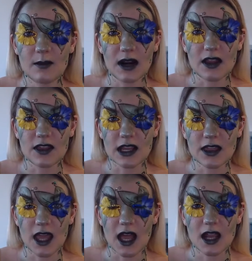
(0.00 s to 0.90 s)
but I think
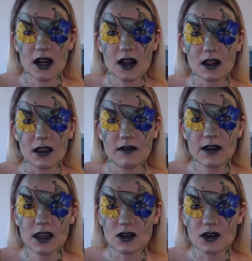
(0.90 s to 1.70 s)
that loving